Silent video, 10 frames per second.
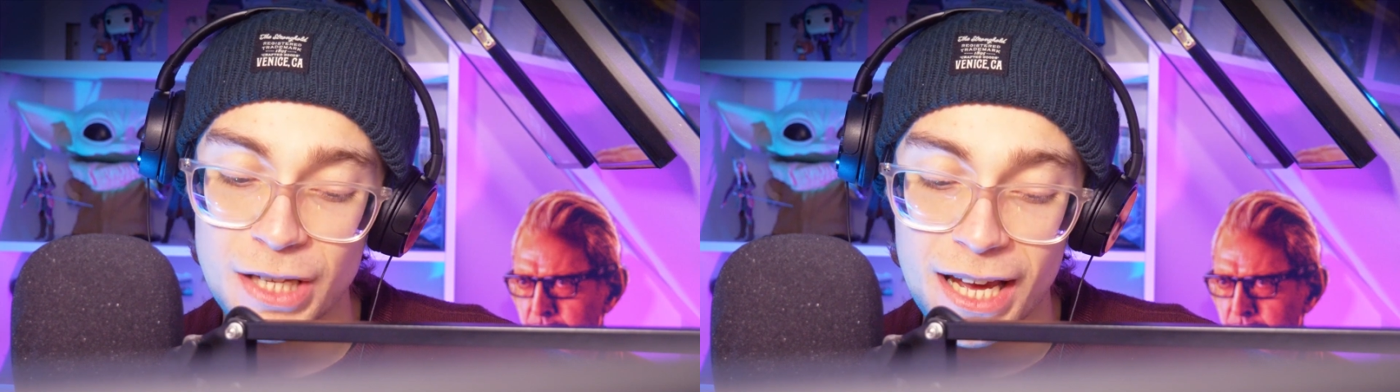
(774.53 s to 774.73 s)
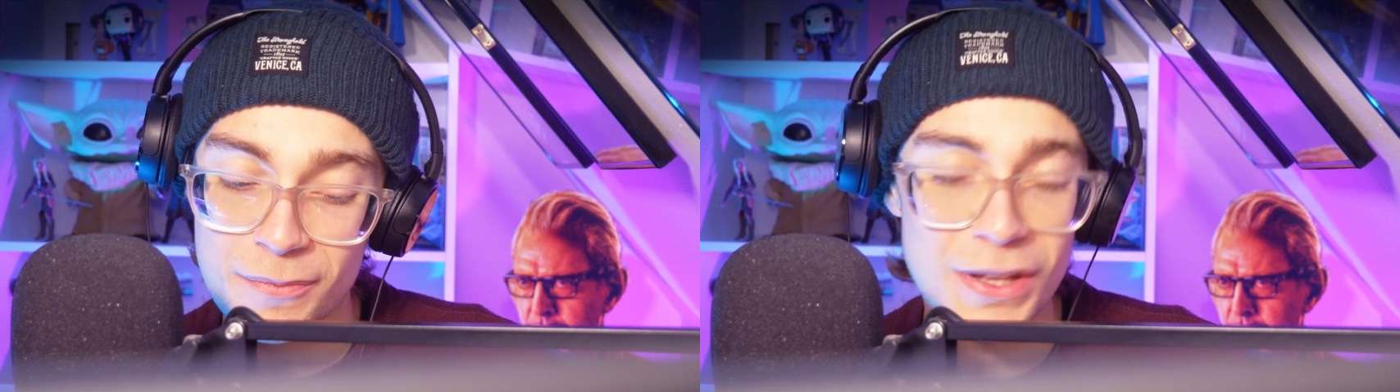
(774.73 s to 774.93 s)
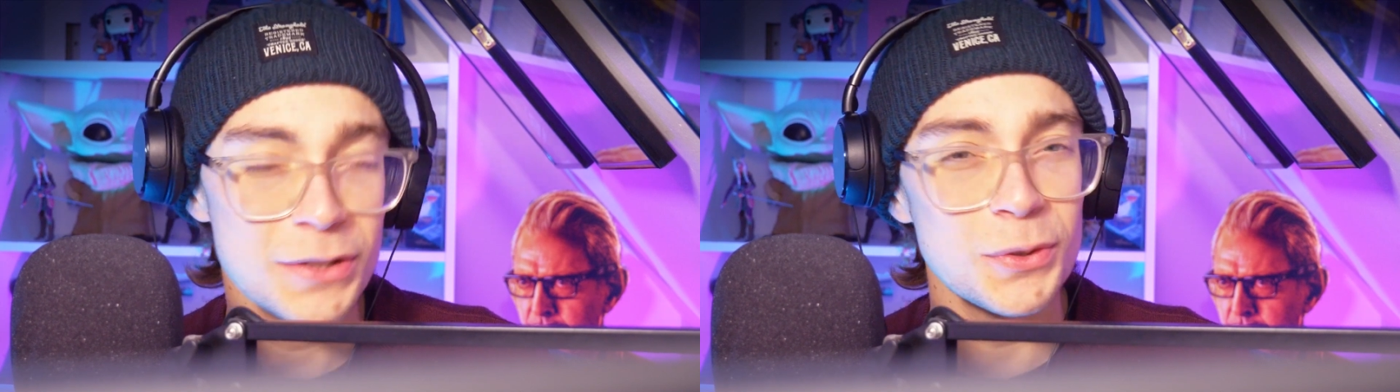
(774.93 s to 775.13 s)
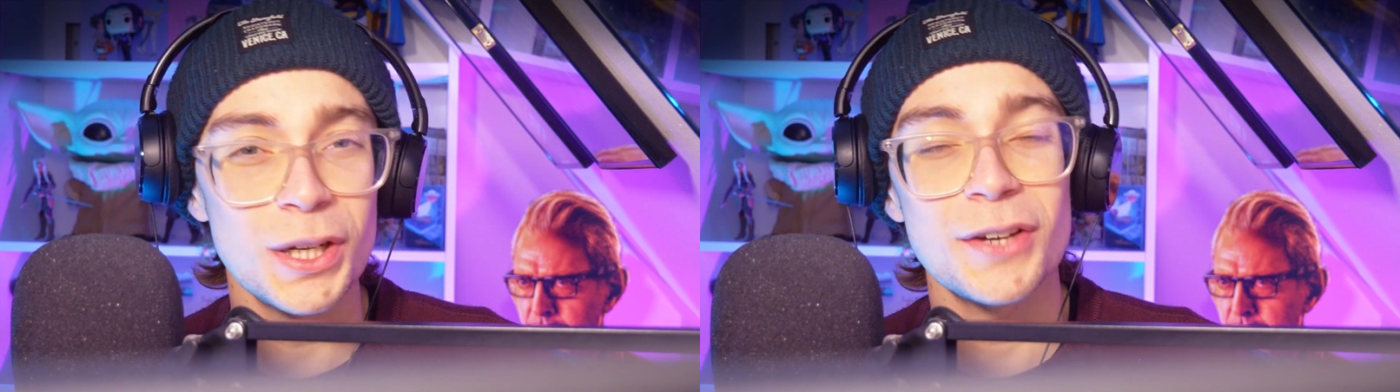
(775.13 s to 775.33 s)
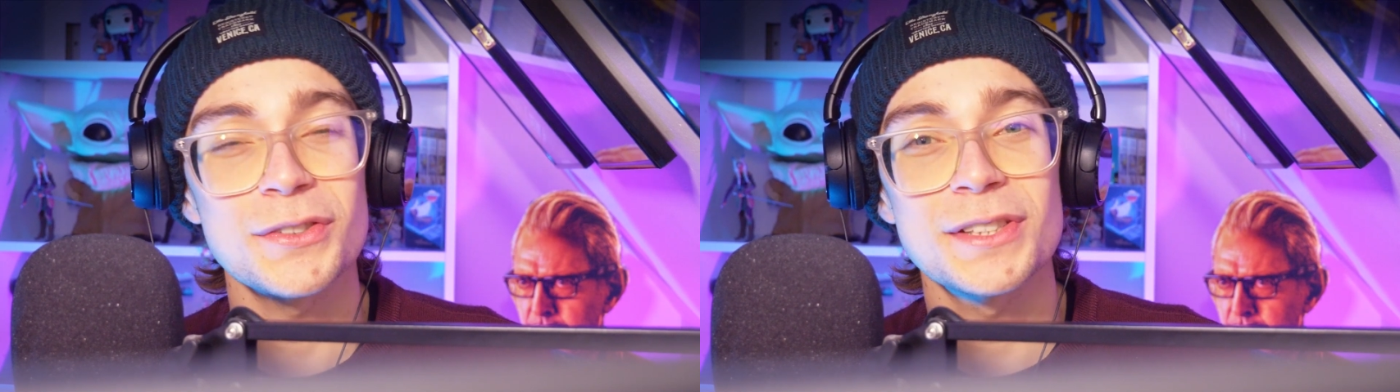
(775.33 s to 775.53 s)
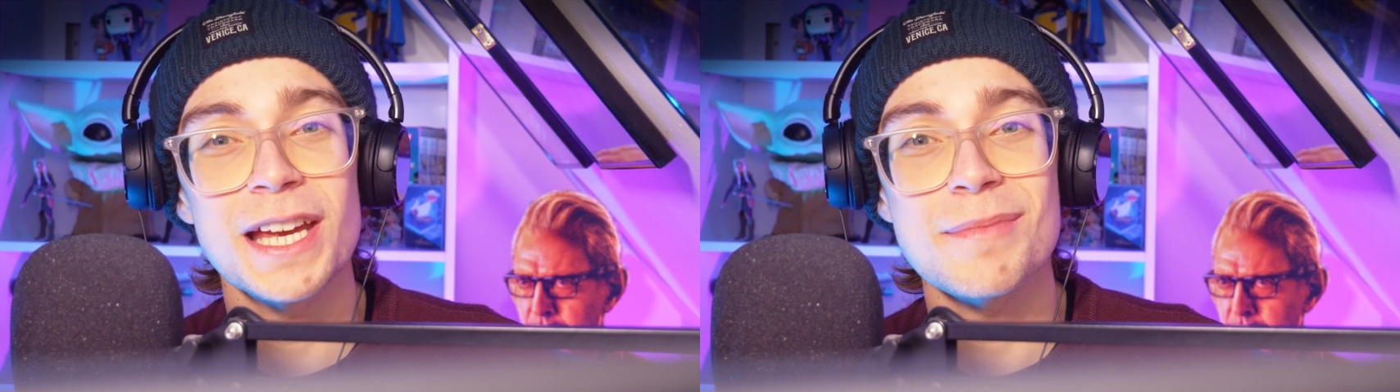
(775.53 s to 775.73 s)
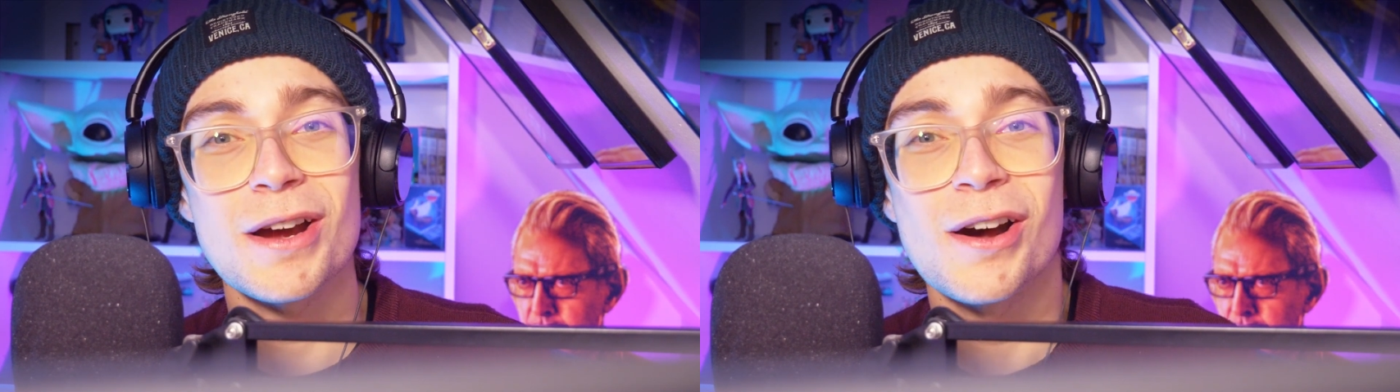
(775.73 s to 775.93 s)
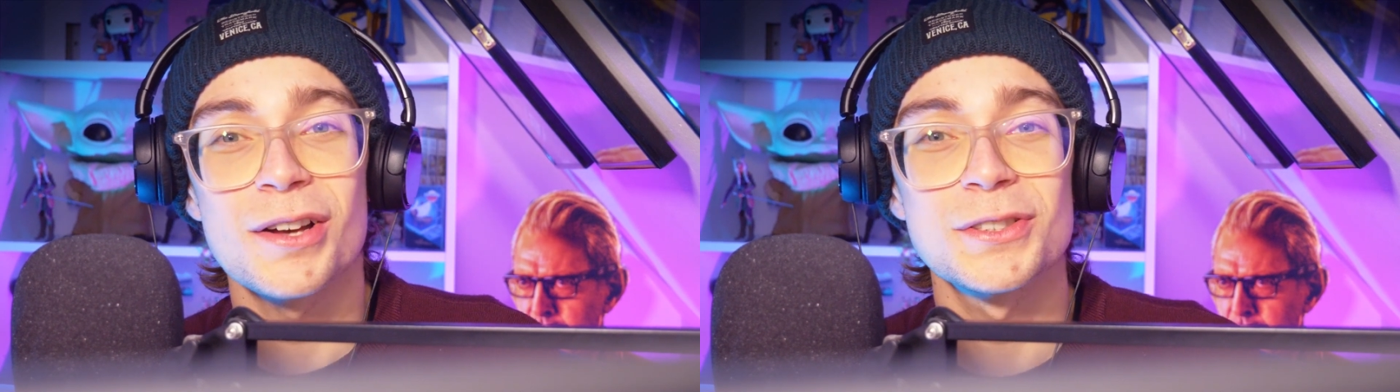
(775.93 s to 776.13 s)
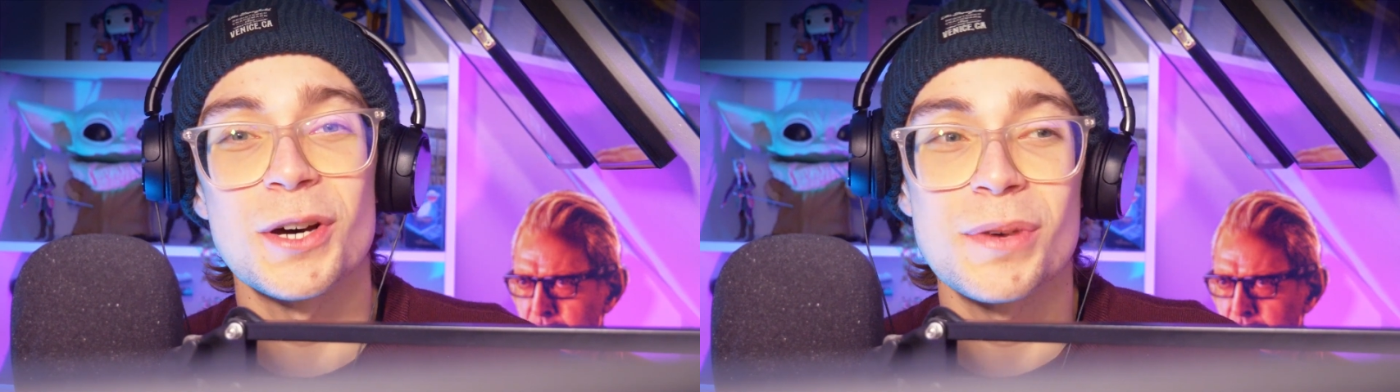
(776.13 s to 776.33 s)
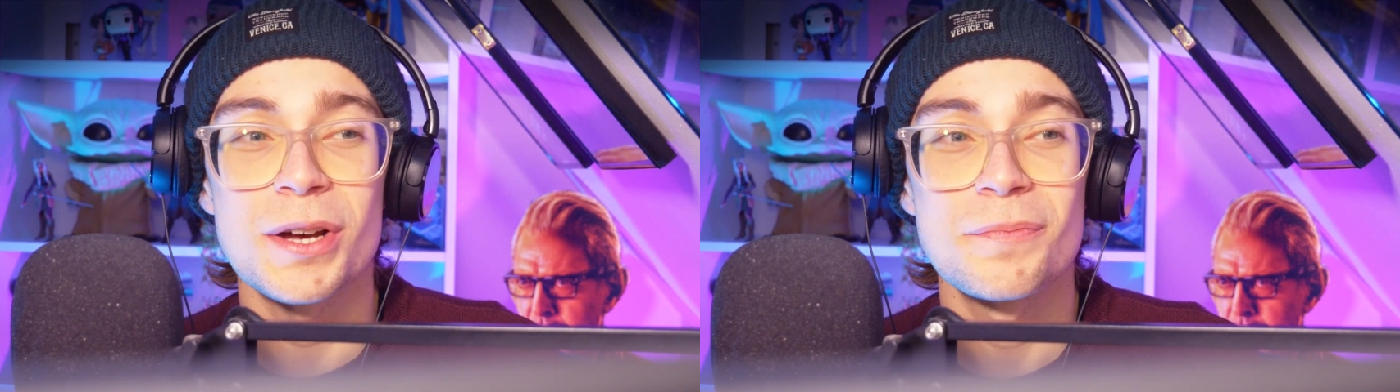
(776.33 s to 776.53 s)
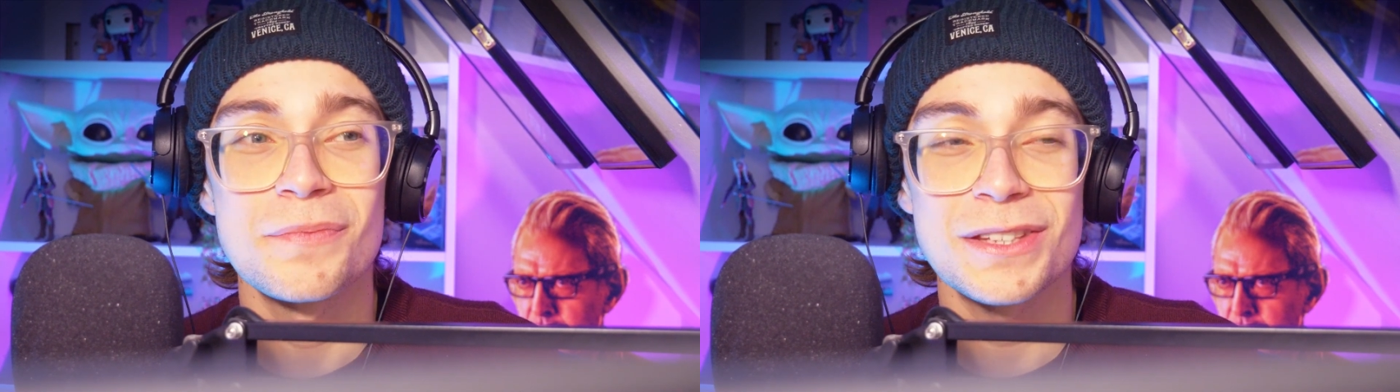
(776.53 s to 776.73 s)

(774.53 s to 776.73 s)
Yeah, that's all I got to say about Heartstopper.